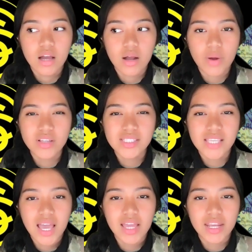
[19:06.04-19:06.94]
around
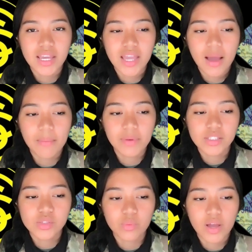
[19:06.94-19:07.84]
10 a.m.
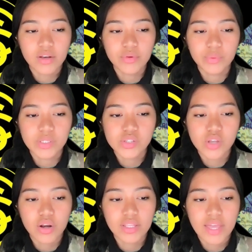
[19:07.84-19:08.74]
is when we
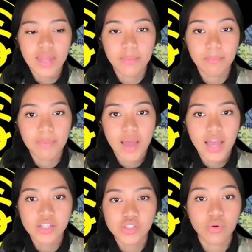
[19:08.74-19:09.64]
started heading
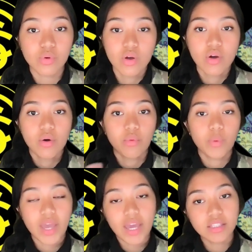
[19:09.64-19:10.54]
back. So
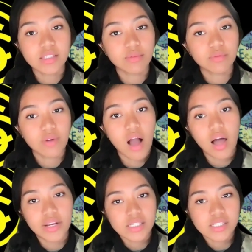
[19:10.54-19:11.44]
we ate some
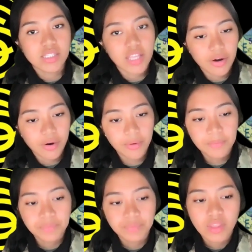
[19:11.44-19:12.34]
hot days there.
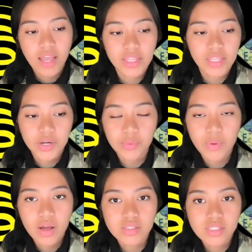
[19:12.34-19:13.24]
And then
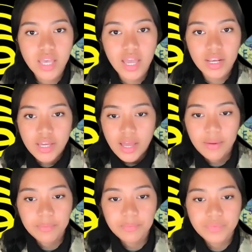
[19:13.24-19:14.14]
around 10
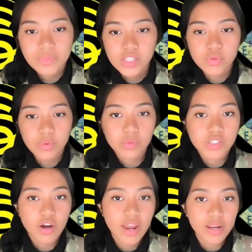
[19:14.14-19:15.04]
a.m. is when we
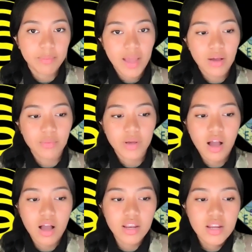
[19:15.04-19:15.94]
start heading back. We
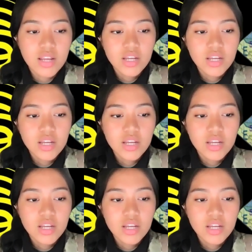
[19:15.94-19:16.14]
got